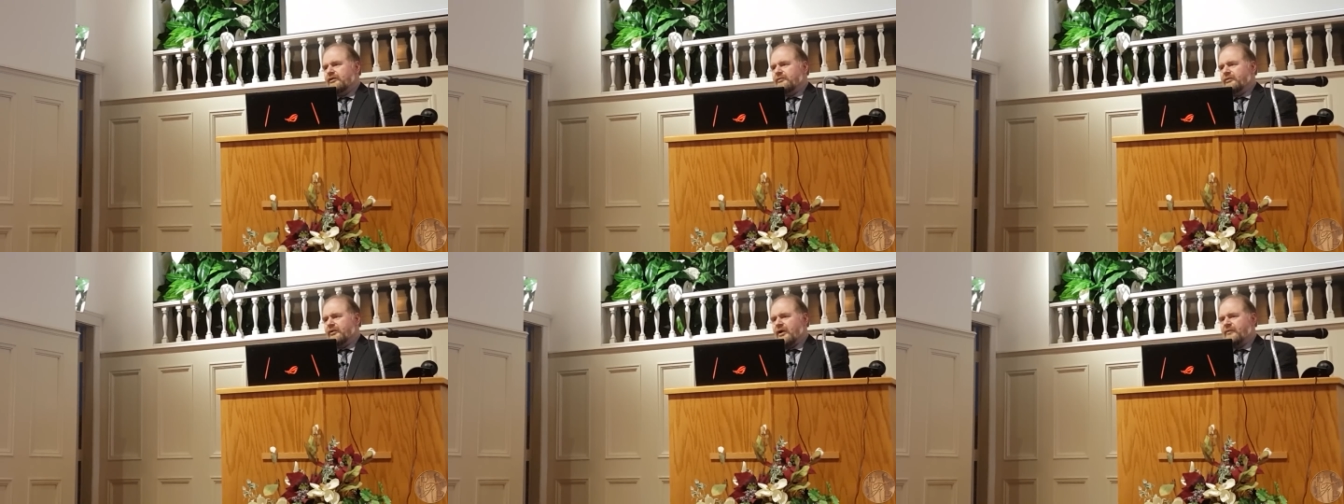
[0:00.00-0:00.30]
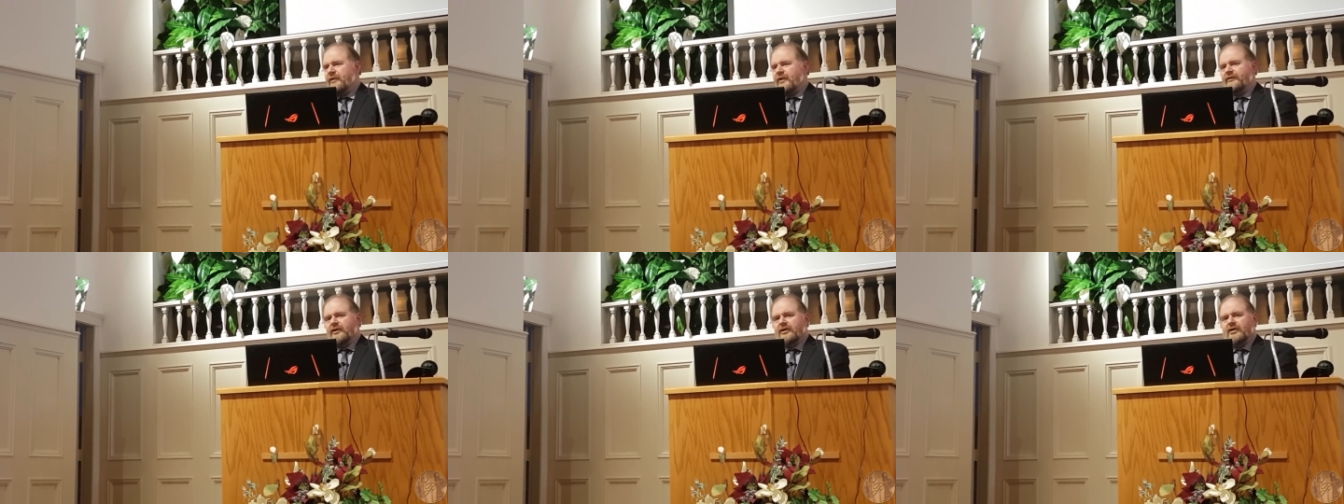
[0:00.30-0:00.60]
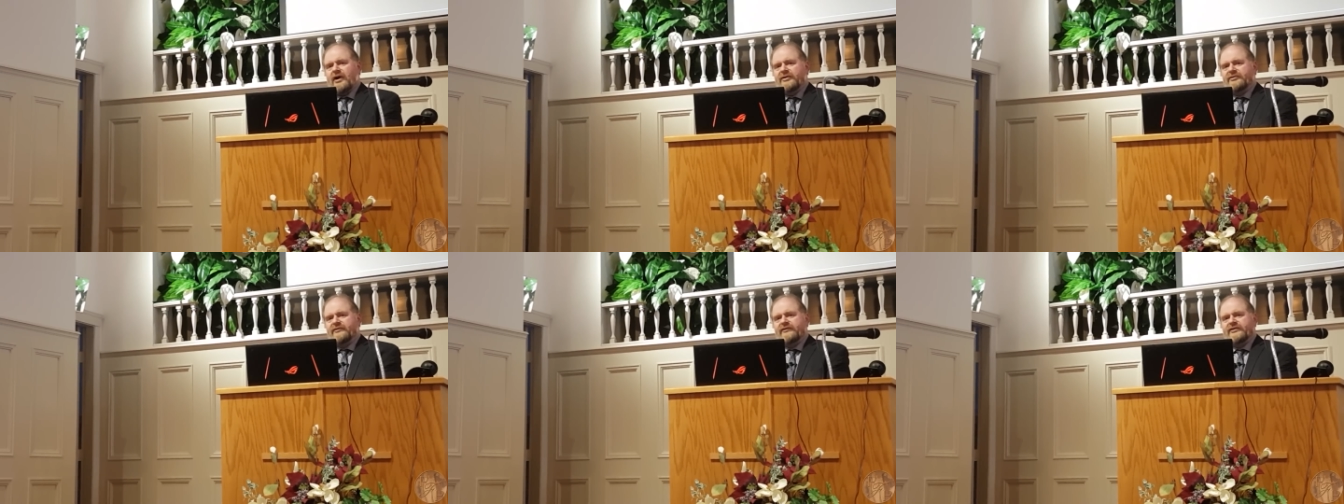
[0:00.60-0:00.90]
But I'm not the
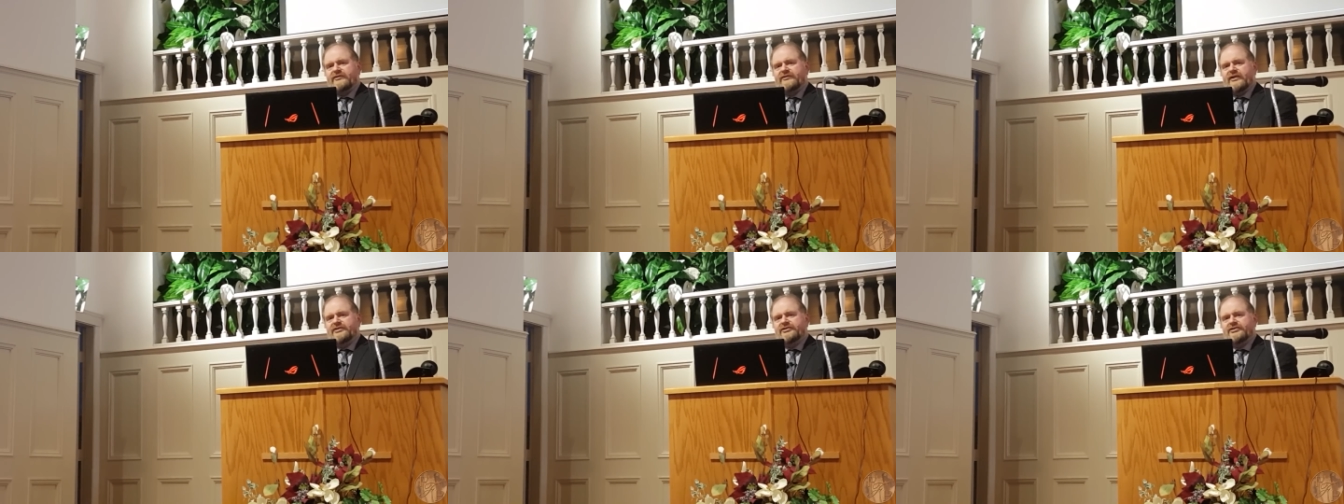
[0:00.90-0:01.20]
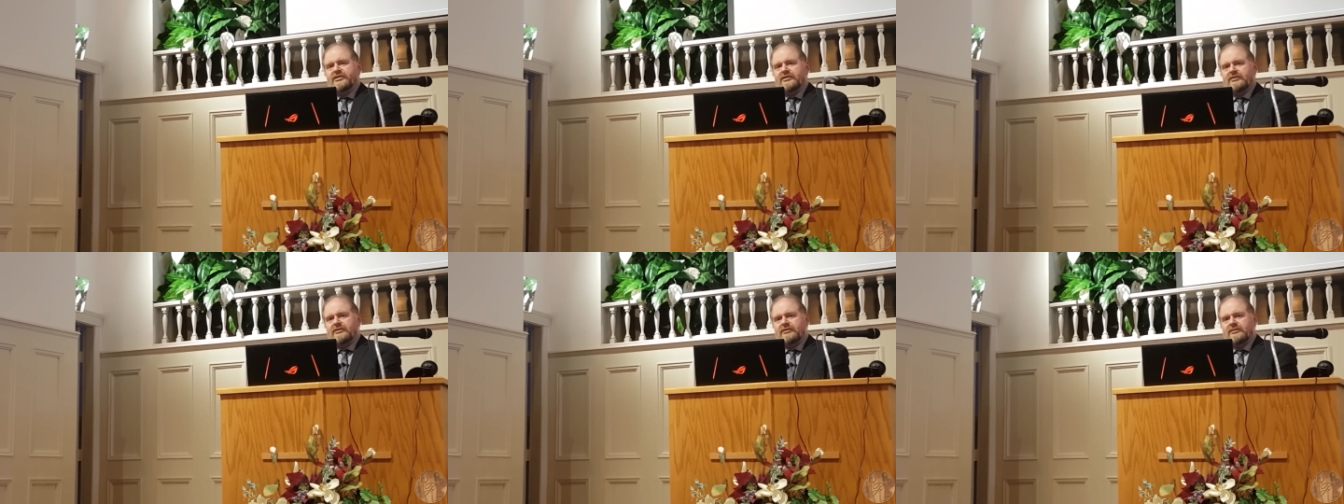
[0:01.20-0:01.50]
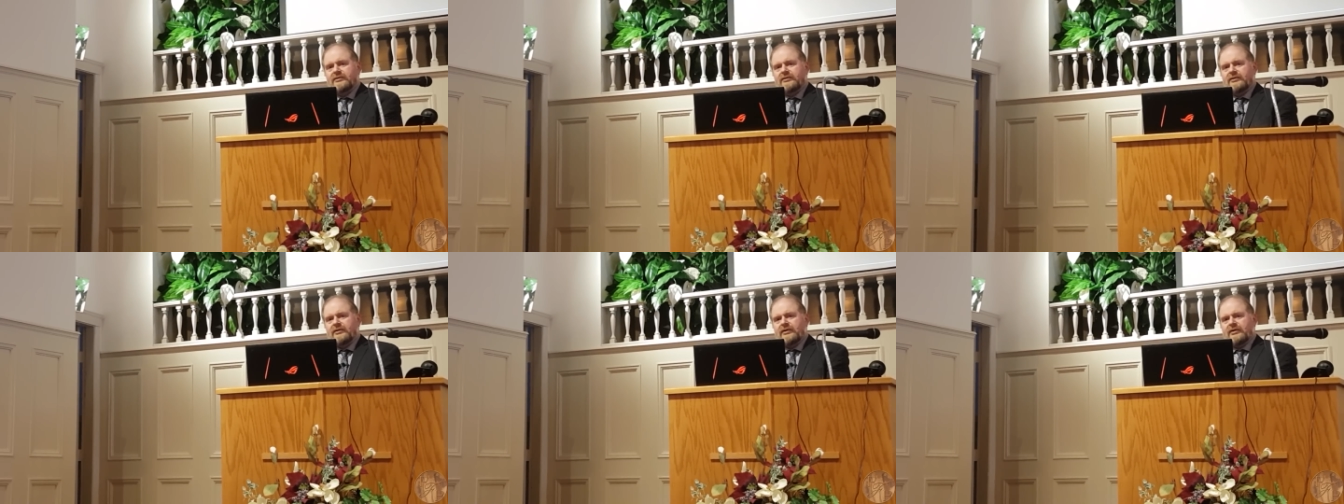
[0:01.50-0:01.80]
cause of dissension.
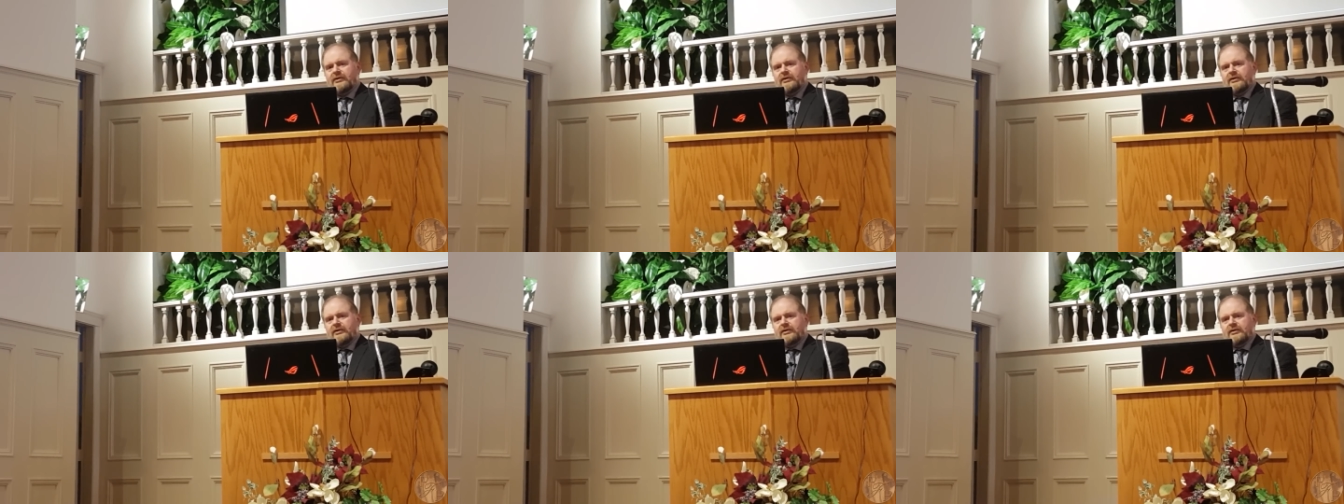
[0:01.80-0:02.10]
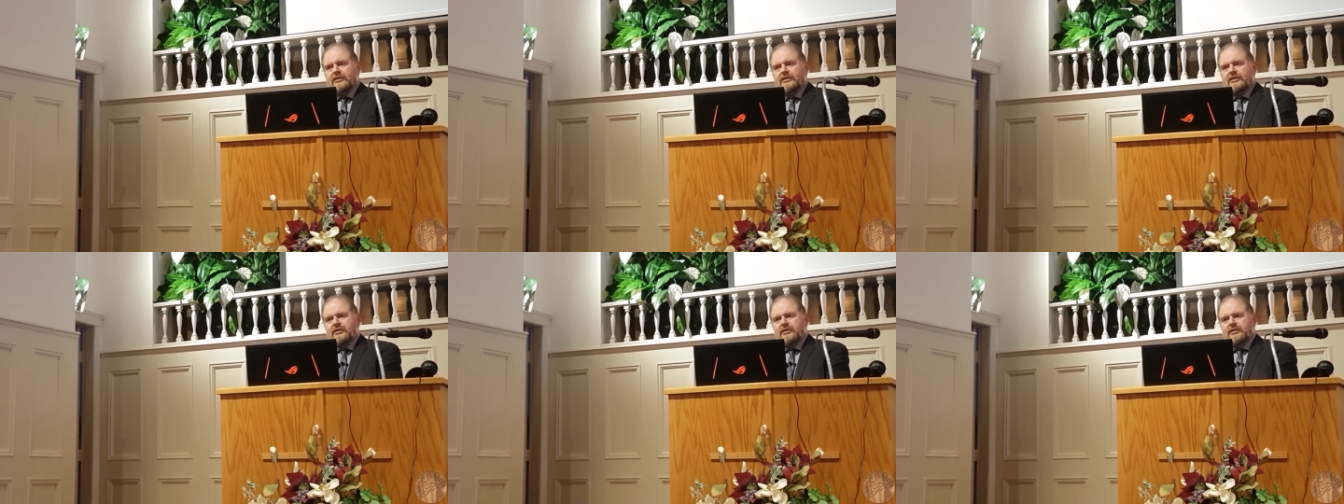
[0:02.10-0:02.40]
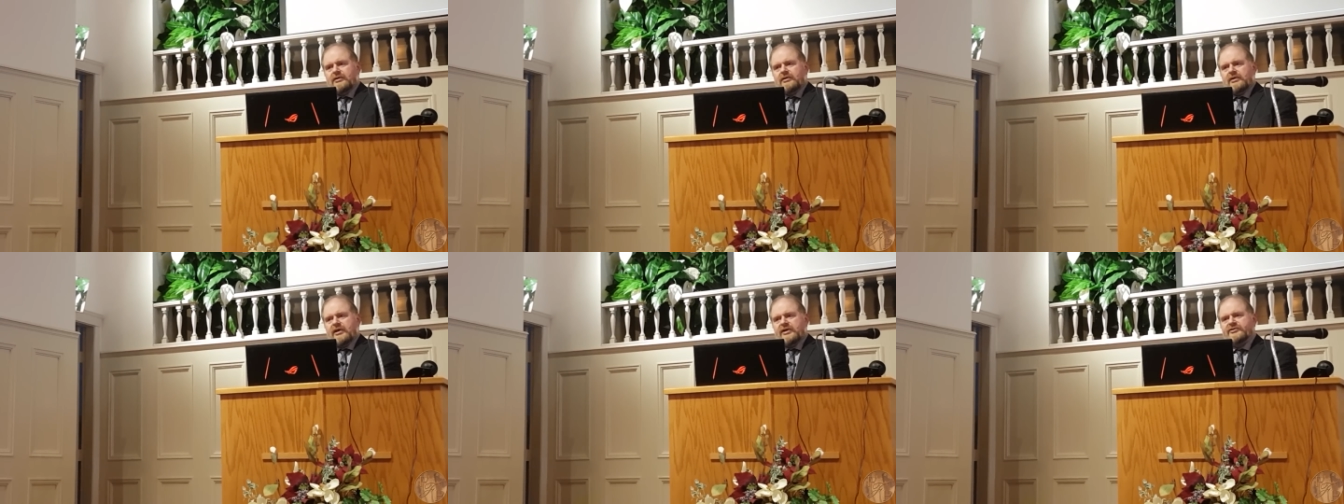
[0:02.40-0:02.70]

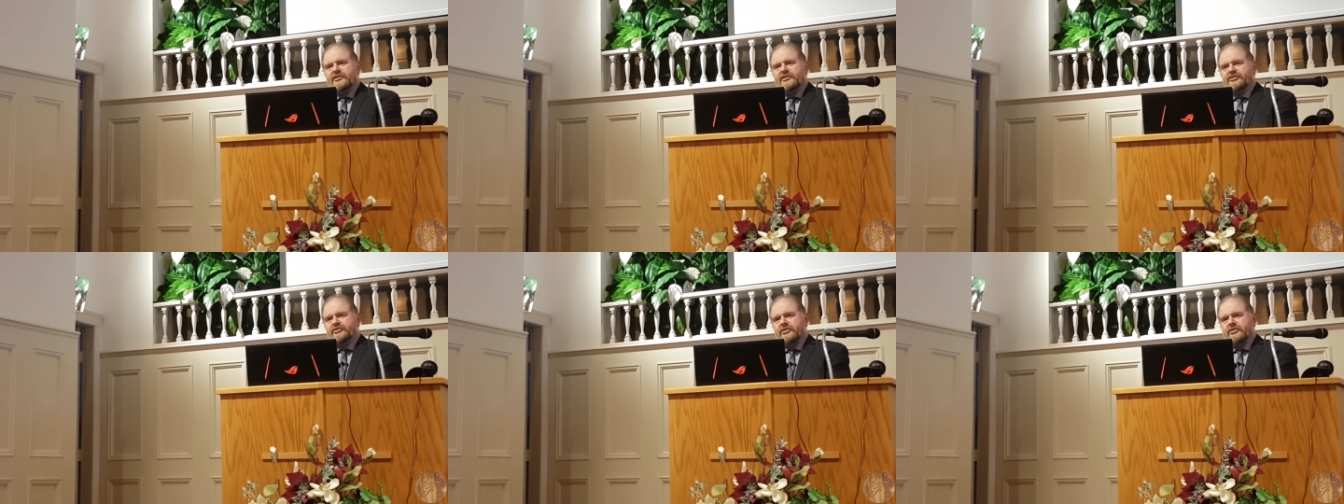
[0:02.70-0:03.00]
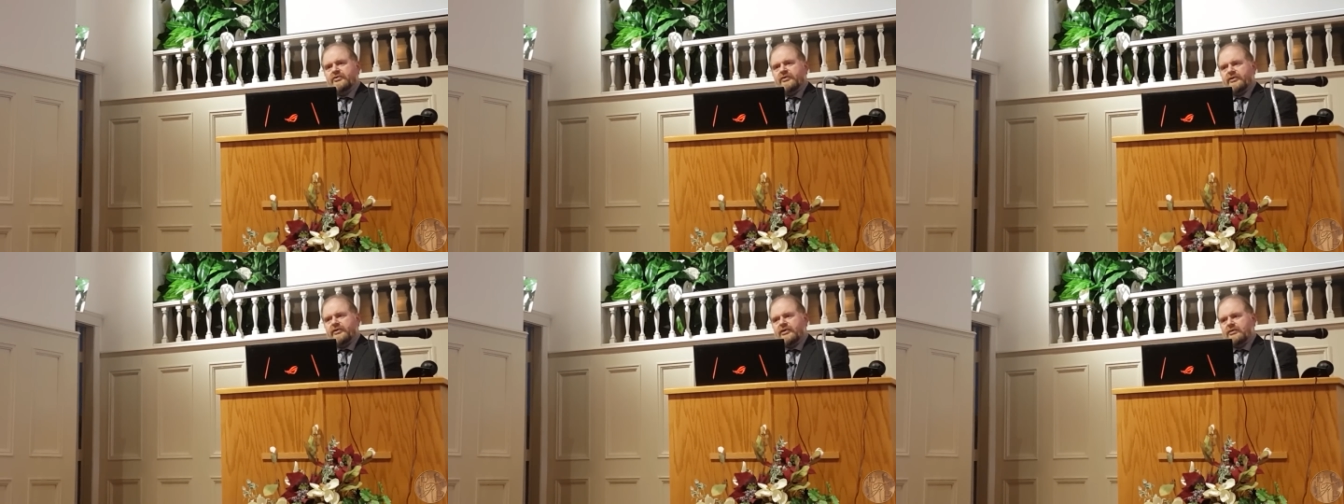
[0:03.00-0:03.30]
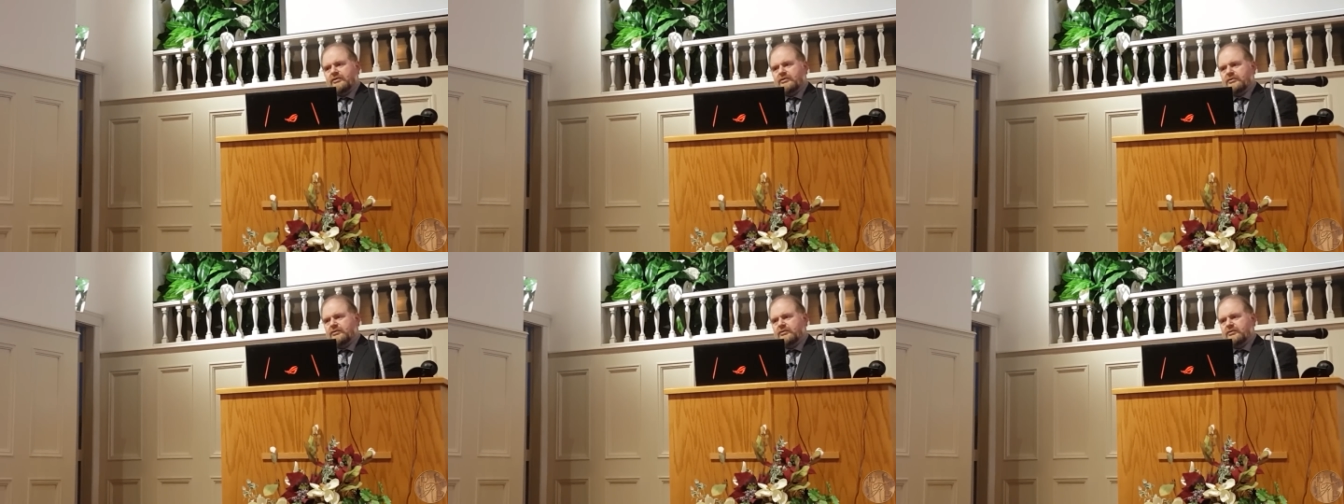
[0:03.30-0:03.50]
It's the truth.